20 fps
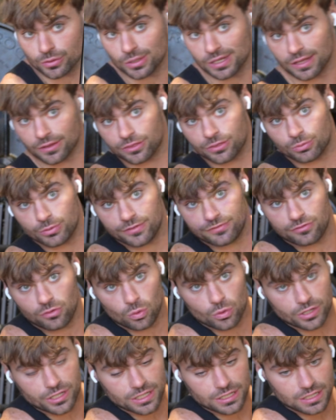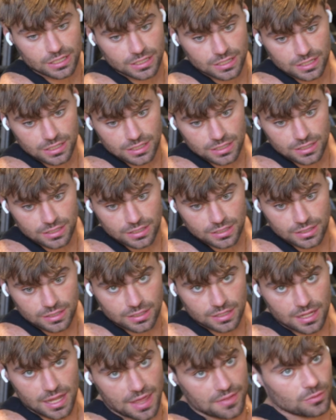We got 340, and
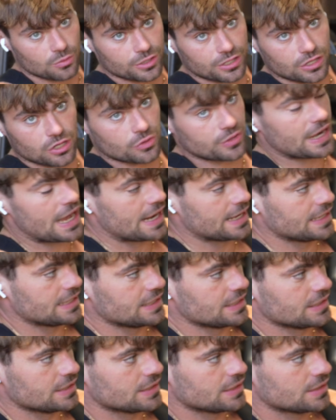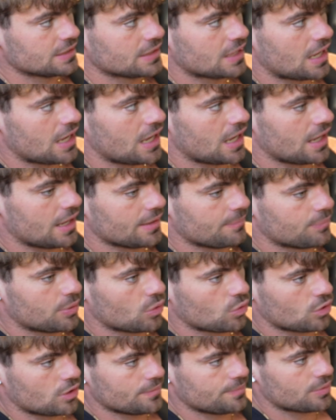then we're gonna go 90 on
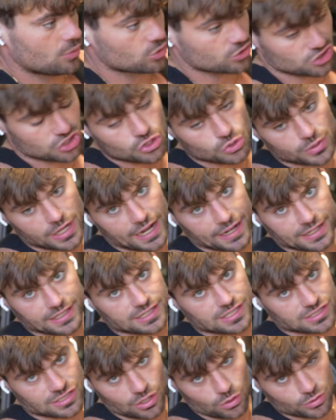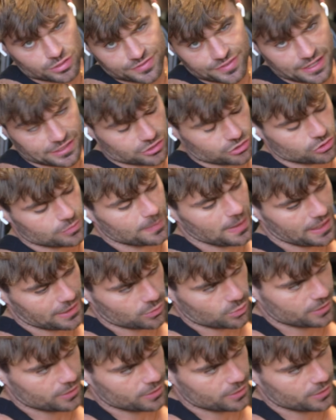pull-up, or 290, because always factor in your body